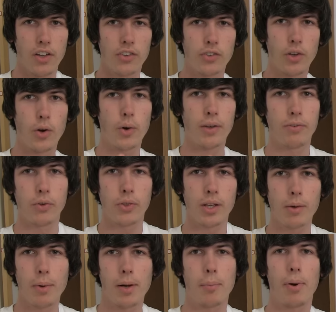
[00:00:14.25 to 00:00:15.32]
So if you
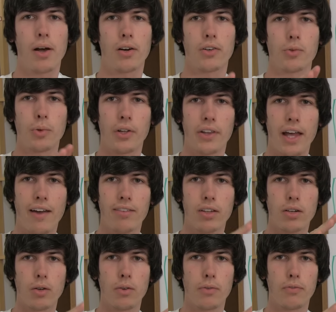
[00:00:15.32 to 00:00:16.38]
think about a potter's wheel, they have a
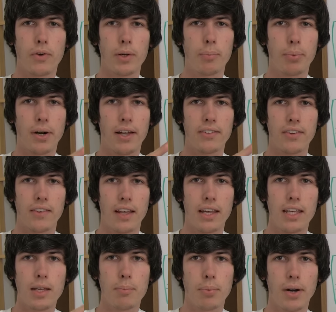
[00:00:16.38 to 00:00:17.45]
little foot press that they
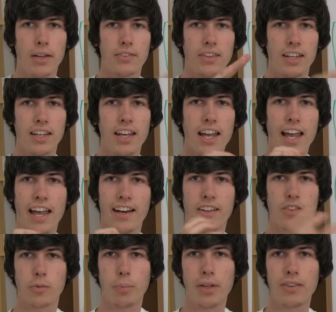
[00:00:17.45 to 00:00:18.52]
keep pressing and
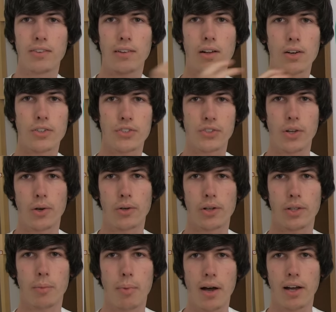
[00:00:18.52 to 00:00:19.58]
it spins a large stone
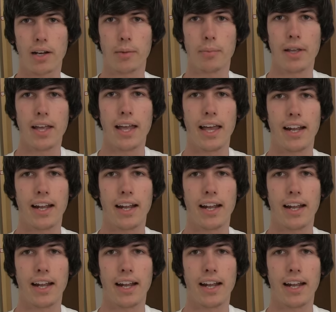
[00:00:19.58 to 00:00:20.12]
on the bottom.